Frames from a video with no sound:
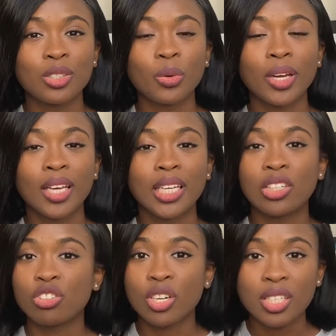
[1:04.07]
I
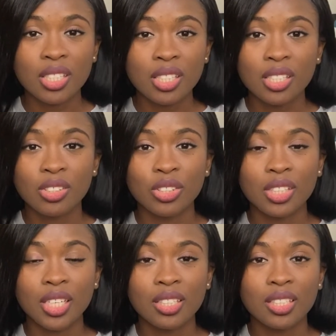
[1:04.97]
can rest on
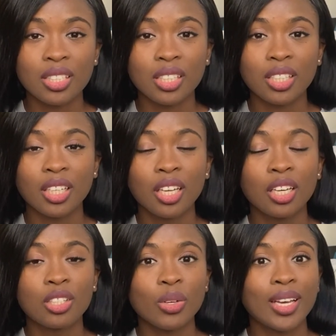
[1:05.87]
Saturday,
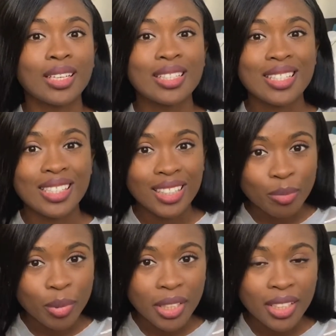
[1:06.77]
so I can sleep
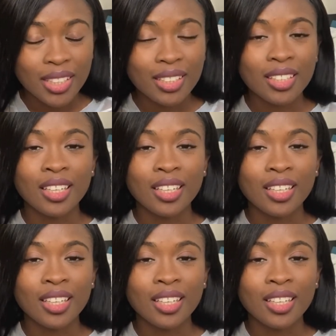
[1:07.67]
in,